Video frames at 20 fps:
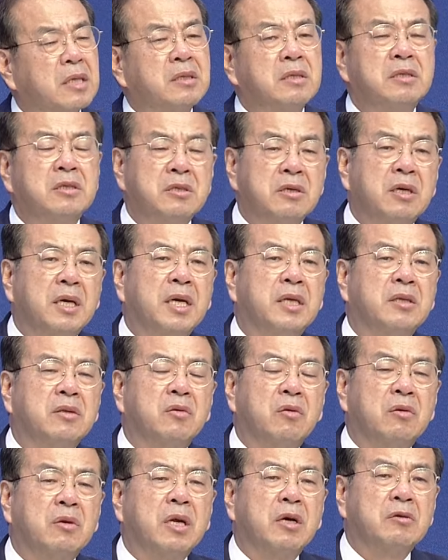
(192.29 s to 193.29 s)
or
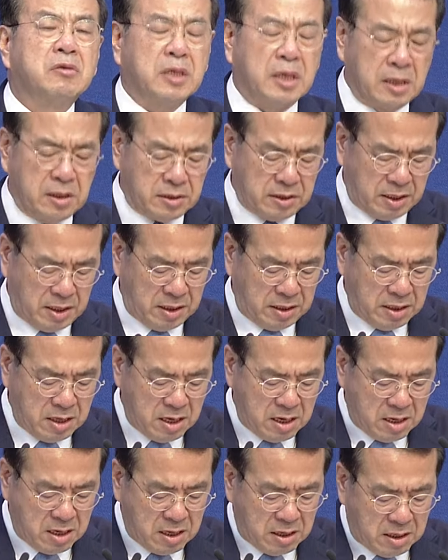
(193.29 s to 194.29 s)
encountering this word of
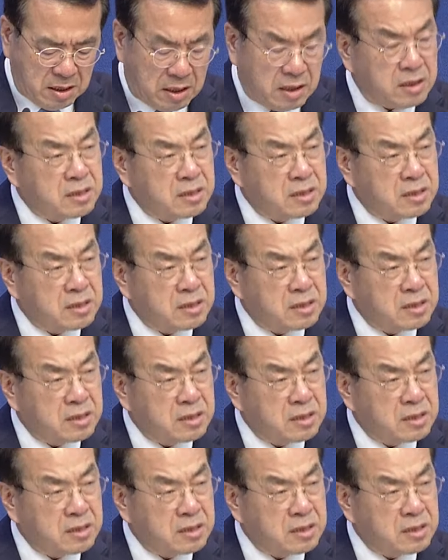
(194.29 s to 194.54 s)
redemptive history,